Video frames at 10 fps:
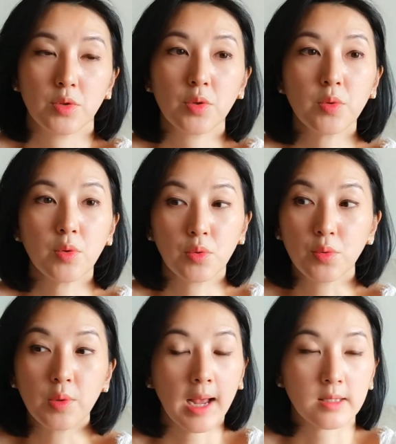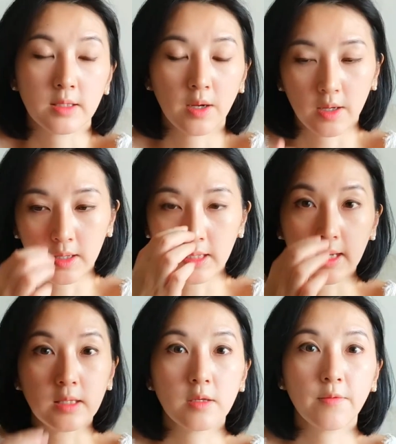So you do
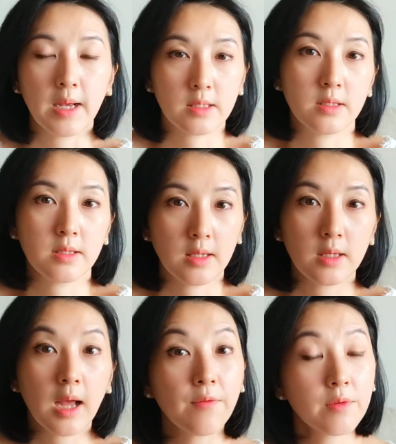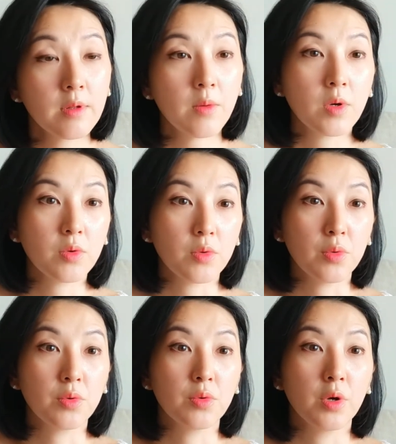intensive exercising. After that, what
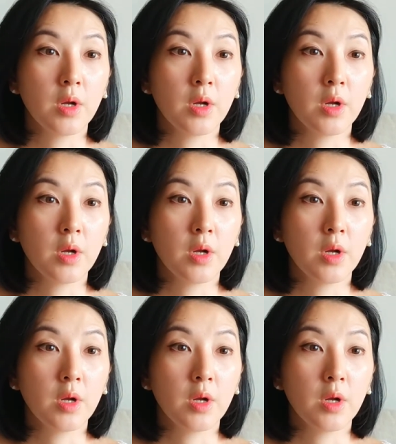do?